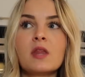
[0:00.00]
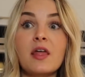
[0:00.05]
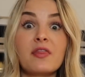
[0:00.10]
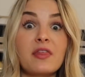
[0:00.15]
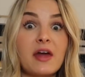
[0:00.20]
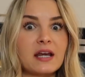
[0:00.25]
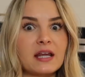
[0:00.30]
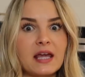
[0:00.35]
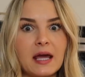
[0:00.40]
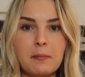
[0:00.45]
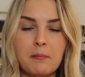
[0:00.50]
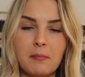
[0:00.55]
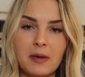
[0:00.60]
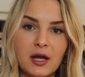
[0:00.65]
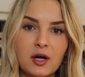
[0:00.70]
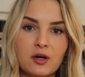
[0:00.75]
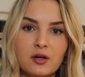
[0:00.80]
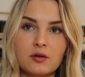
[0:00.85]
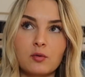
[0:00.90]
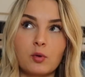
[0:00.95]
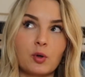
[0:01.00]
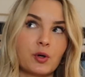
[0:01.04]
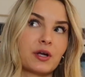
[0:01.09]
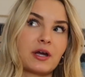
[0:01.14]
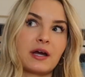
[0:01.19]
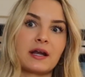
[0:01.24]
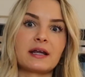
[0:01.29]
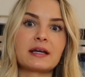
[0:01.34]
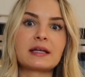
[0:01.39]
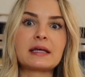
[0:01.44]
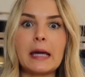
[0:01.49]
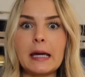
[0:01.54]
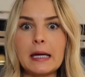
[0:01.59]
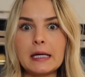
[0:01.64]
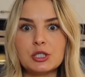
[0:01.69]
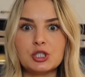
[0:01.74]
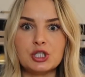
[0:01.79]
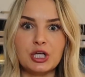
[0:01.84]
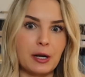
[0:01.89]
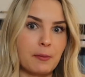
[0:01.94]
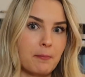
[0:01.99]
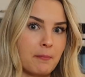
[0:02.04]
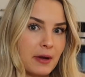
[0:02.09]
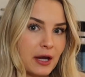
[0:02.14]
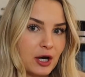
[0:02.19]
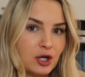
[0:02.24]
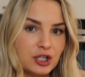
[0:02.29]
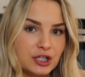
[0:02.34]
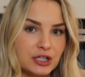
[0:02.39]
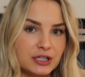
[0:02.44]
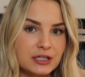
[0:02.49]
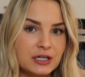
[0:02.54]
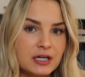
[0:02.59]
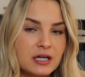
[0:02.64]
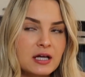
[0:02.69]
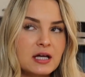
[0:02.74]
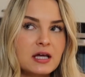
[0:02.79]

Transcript: Then get married or get engaged, get married.